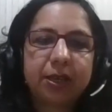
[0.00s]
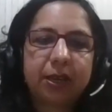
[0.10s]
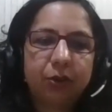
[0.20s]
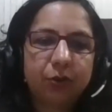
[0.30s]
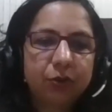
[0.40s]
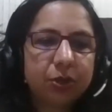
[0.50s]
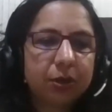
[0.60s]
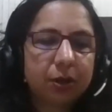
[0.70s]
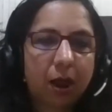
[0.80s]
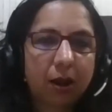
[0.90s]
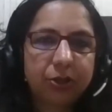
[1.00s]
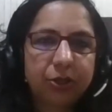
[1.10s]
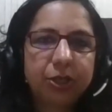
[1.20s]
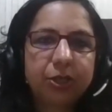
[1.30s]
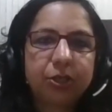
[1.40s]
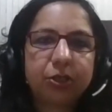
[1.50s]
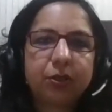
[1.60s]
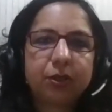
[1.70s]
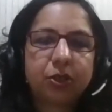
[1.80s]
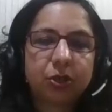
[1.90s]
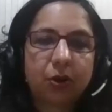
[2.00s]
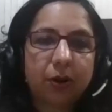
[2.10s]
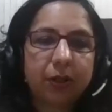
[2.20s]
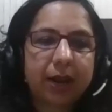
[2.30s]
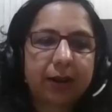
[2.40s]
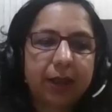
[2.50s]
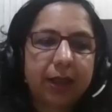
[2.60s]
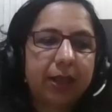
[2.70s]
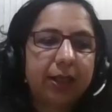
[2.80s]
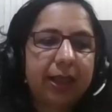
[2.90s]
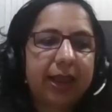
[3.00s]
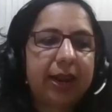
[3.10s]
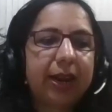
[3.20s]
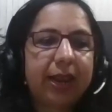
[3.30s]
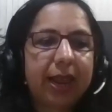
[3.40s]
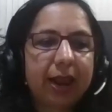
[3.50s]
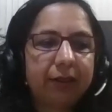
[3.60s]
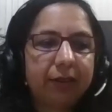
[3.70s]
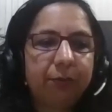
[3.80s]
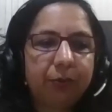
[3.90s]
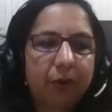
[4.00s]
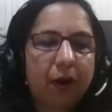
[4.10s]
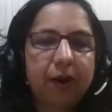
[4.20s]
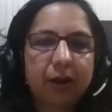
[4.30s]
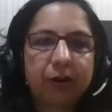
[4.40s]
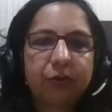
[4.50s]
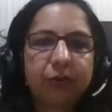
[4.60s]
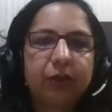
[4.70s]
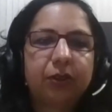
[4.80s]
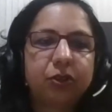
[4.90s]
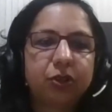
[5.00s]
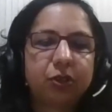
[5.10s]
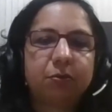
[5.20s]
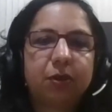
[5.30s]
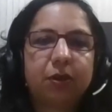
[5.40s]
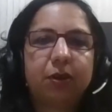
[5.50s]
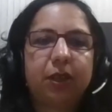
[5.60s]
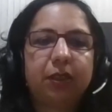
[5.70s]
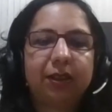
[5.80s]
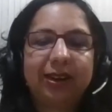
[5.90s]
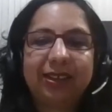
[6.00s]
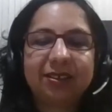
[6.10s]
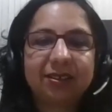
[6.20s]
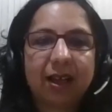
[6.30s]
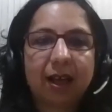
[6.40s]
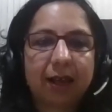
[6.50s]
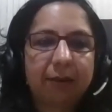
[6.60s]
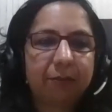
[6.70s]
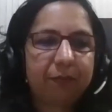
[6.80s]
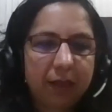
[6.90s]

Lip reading: They use technologies to ensure that they can get the product to the consumer in the least time.